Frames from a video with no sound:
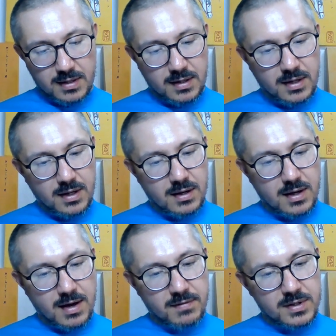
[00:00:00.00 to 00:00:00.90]
here,
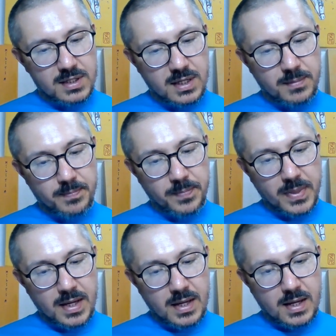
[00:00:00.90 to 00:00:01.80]
obviously.
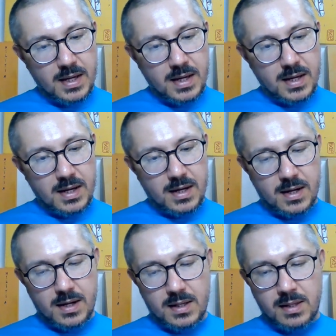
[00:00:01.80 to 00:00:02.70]

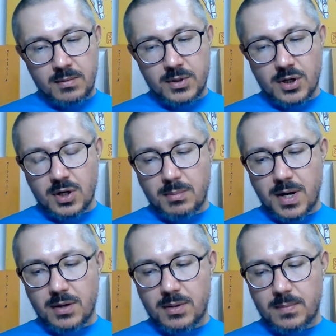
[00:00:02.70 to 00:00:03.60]
We talk
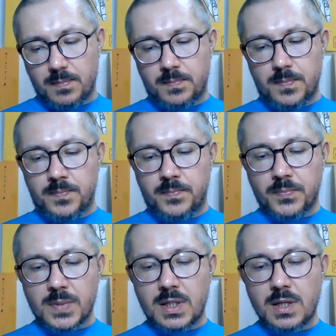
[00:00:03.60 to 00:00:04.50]
about
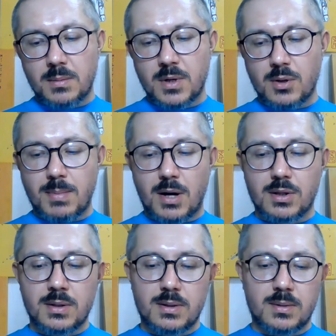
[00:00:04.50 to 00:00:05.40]
a little bit
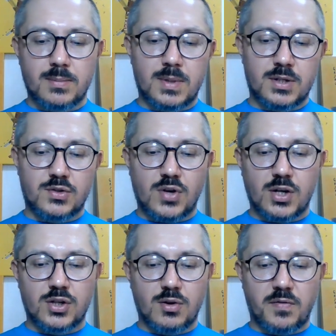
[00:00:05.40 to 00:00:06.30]
about
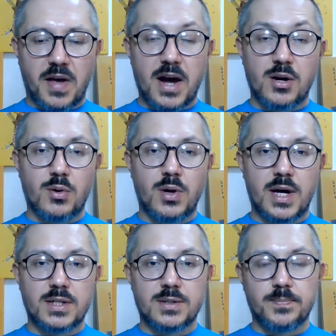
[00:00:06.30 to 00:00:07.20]
construction of
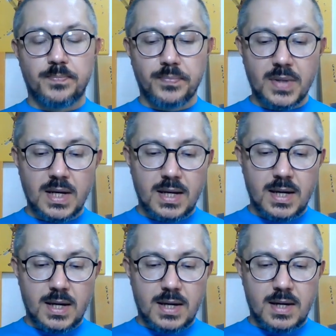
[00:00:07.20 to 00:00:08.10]
arrowheads.
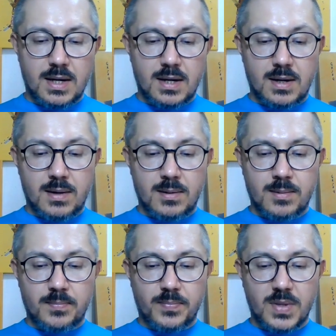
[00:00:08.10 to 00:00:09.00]

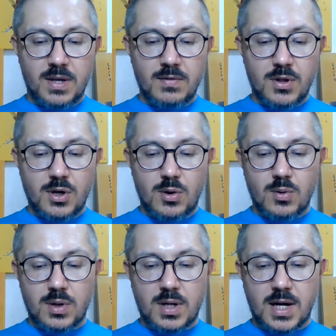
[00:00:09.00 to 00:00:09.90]
Even
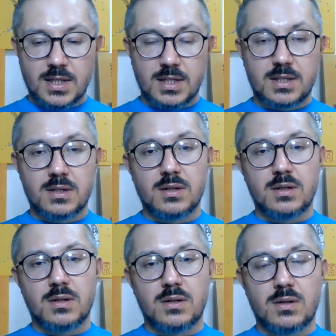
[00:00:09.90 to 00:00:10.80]
though Kazakhs
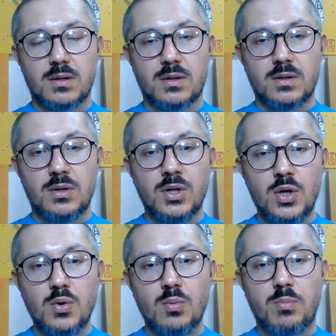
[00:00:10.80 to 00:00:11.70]

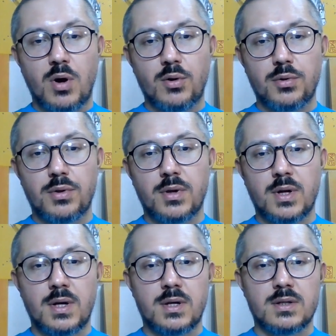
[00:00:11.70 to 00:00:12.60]
knew both
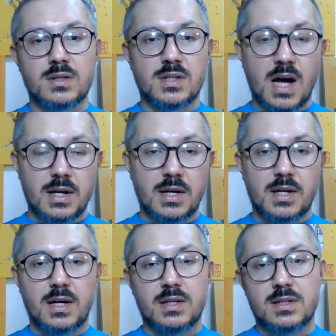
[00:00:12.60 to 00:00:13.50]
socket
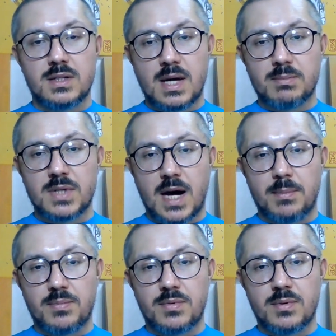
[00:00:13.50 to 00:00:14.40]
and stem
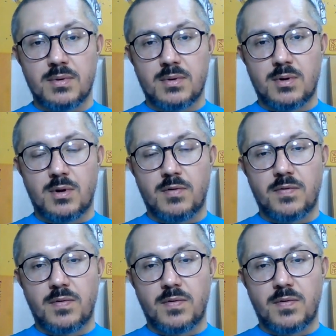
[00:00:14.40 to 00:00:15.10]
type of